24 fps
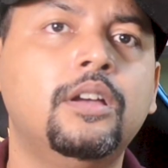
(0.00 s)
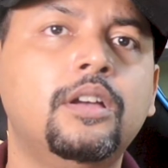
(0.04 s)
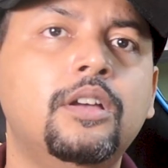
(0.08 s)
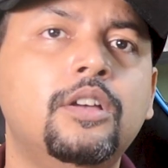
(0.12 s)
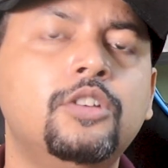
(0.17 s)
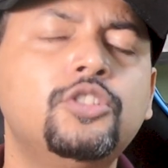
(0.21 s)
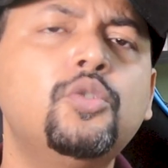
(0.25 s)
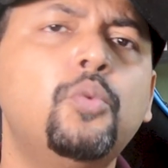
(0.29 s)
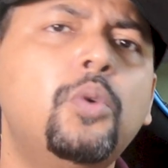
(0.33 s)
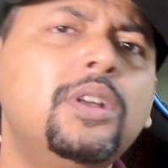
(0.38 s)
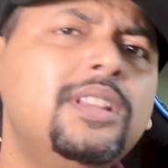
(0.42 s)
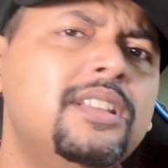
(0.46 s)

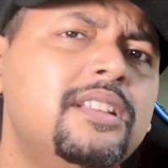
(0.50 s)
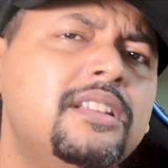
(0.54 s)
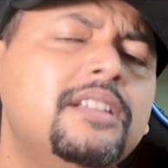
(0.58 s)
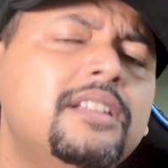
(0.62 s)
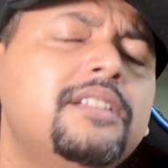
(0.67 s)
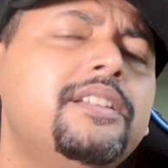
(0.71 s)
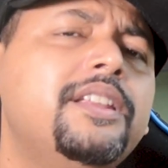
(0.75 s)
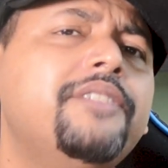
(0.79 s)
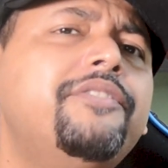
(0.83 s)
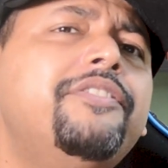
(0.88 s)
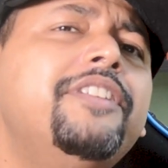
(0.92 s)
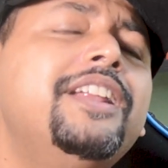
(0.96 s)
So what are the
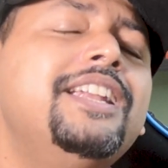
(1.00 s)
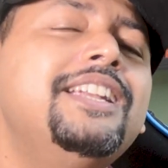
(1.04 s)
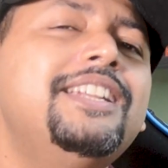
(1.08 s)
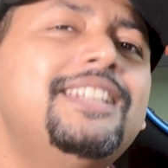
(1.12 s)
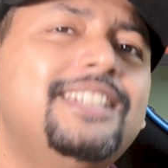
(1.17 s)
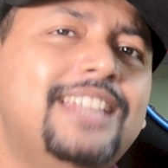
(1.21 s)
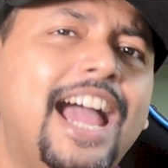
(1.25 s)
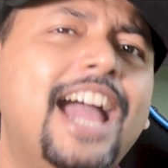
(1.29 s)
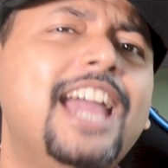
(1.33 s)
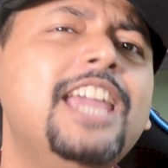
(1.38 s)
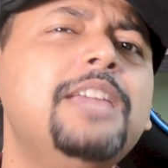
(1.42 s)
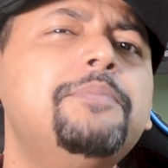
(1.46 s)
different
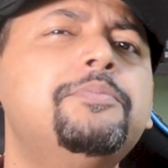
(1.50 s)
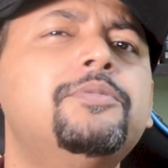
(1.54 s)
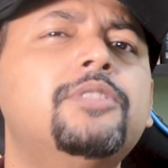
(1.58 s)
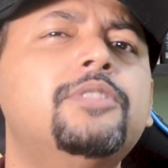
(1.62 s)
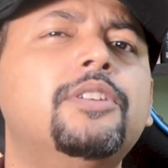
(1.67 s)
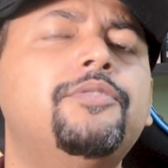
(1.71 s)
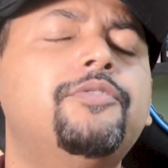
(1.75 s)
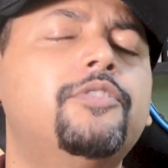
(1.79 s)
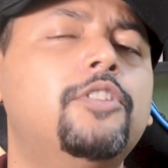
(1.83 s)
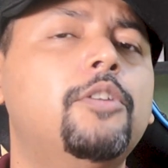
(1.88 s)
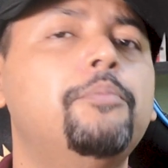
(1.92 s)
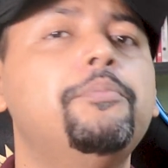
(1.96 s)
types
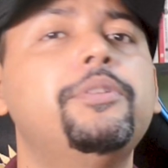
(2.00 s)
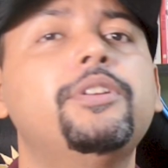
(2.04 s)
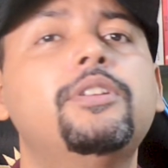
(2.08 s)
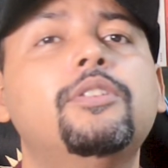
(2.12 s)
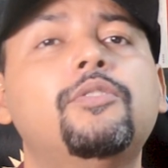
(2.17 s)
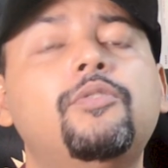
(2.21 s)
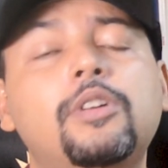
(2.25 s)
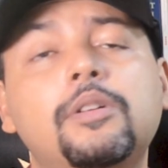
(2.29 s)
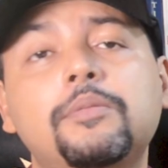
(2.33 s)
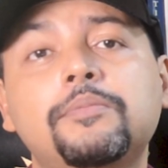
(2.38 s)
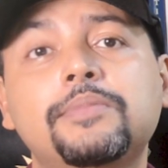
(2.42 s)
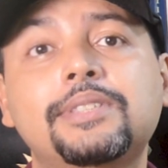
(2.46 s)
of computer
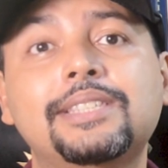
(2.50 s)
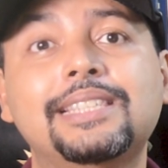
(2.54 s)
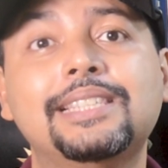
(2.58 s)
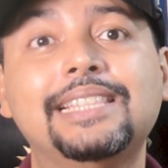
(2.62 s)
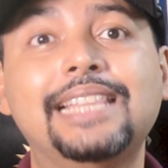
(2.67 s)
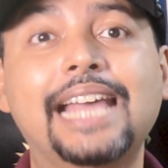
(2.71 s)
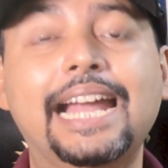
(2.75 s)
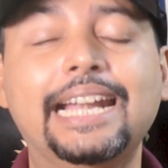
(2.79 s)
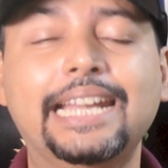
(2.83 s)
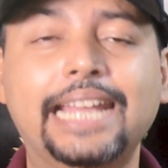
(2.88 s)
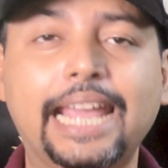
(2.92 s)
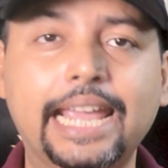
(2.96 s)
worms
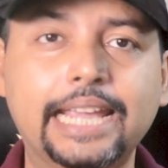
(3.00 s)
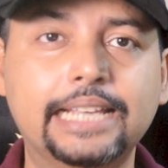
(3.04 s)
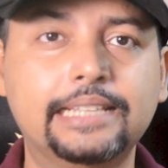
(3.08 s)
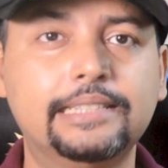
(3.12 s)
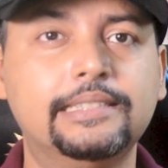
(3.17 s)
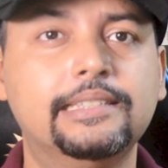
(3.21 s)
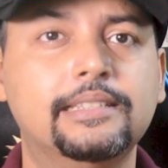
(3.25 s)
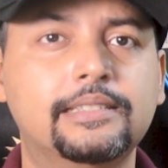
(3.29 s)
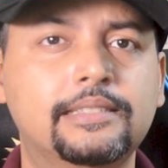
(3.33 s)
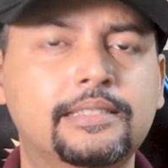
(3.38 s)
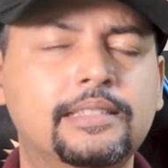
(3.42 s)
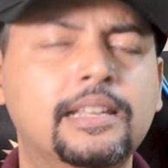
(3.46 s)
that
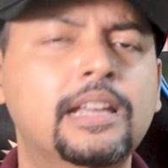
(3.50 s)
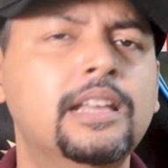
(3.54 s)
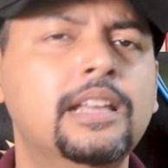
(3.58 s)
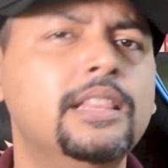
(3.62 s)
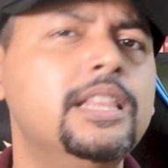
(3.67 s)
exist?